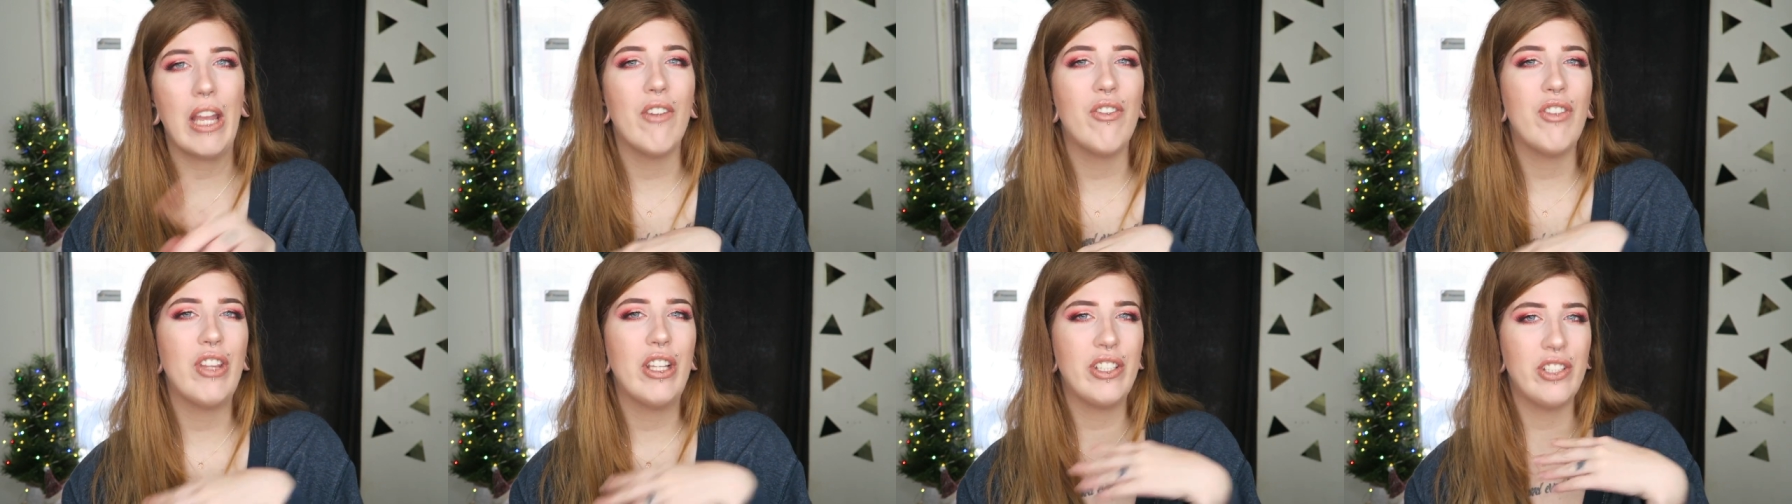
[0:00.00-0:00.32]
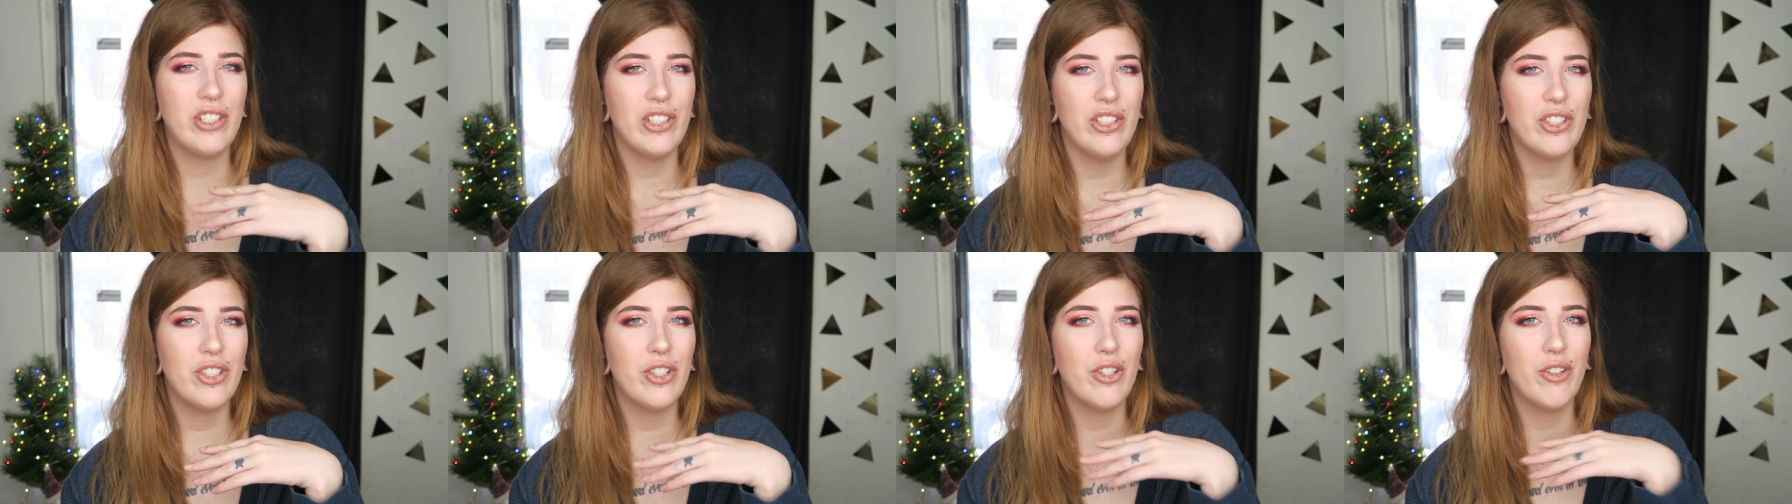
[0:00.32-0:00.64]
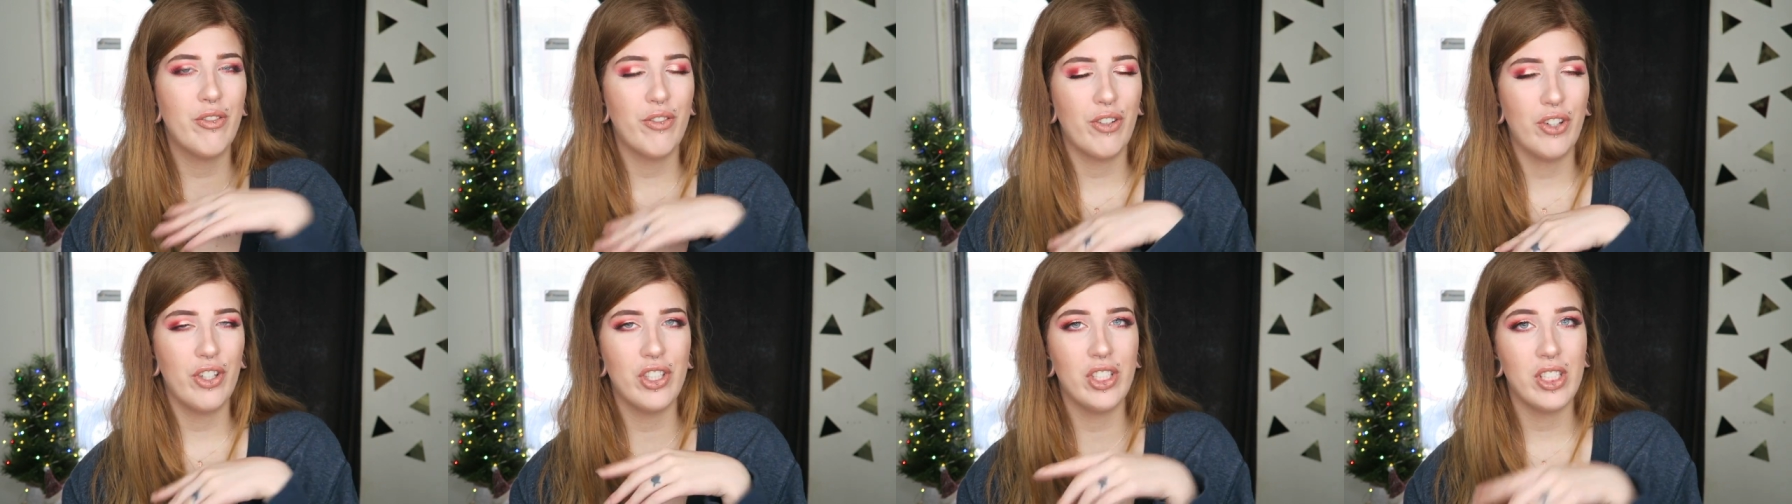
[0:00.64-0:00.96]
If this is your
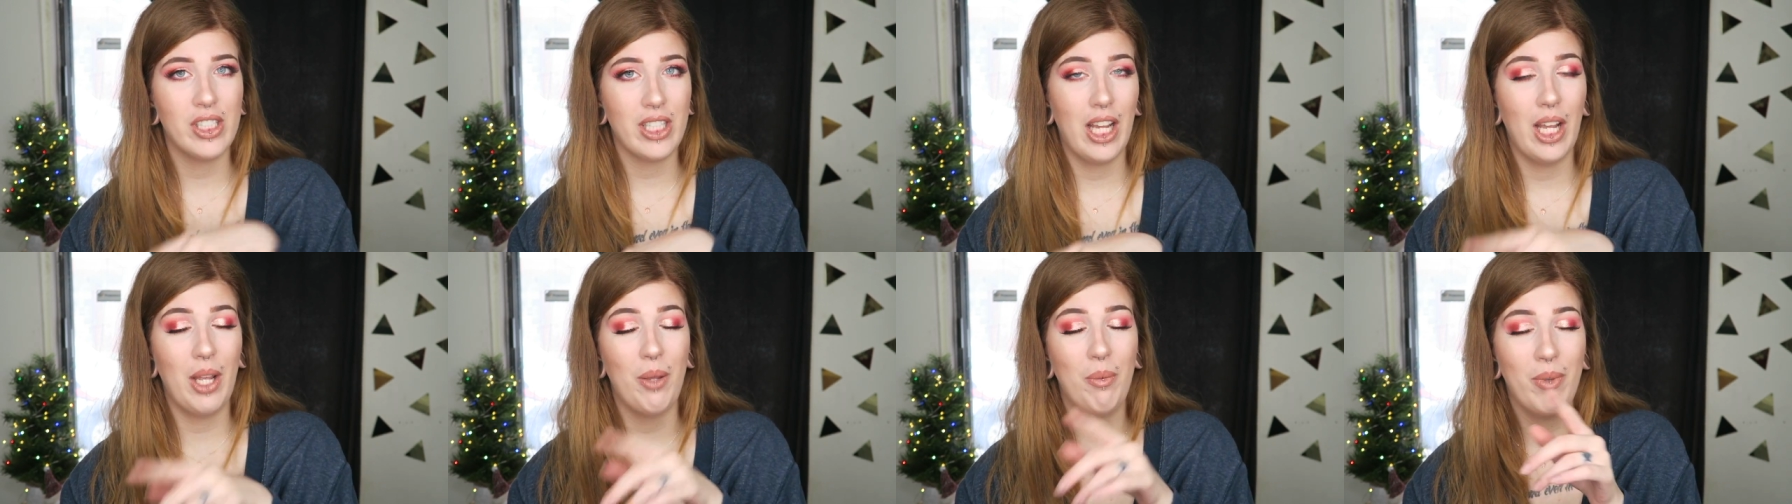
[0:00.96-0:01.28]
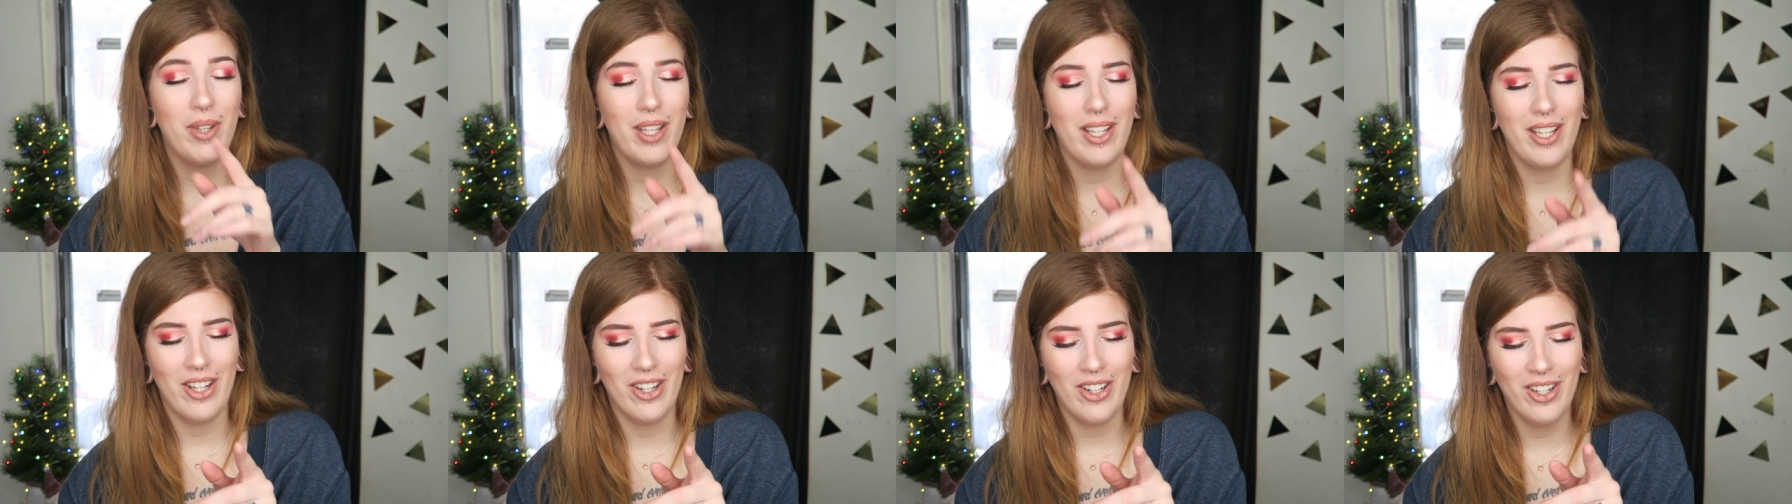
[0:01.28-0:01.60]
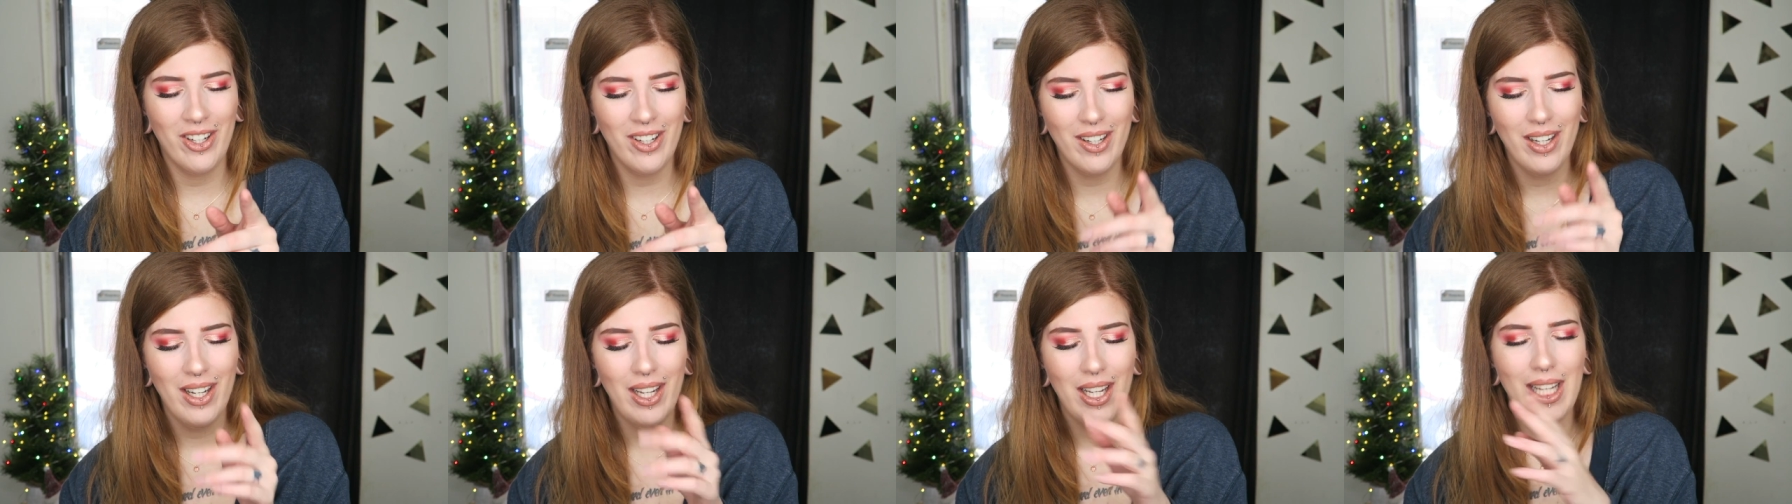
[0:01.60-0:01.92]
first time
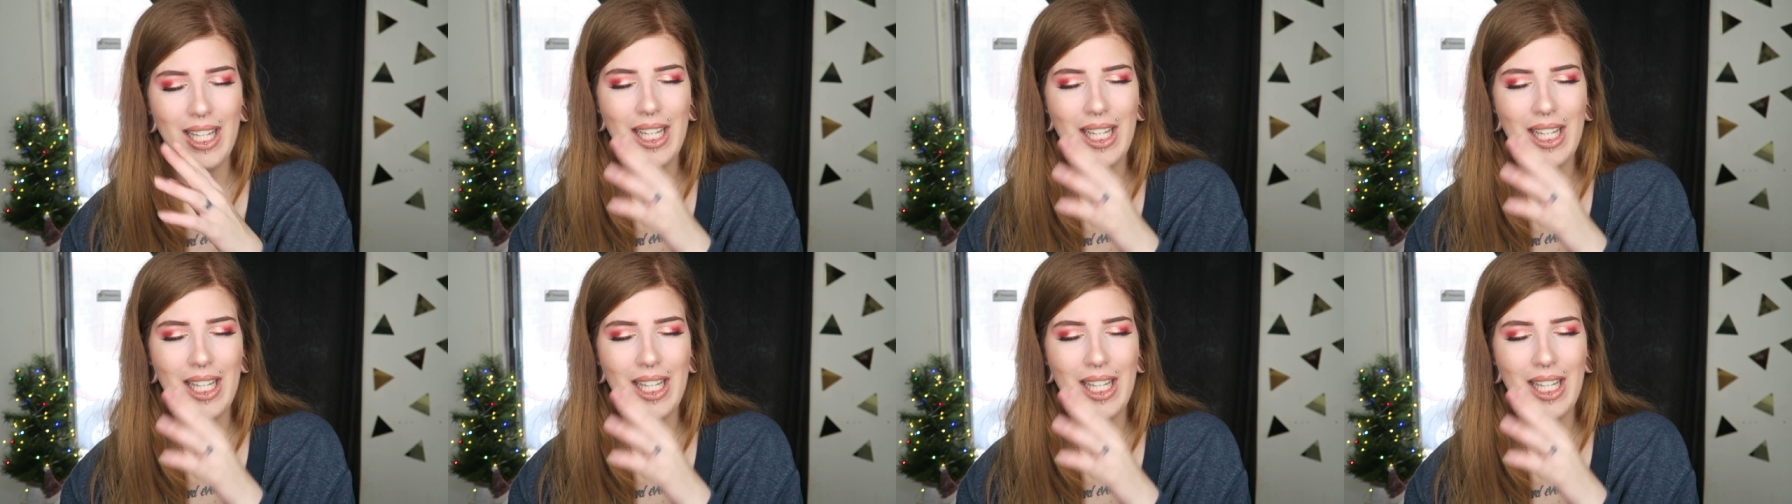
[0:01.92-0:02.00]
here,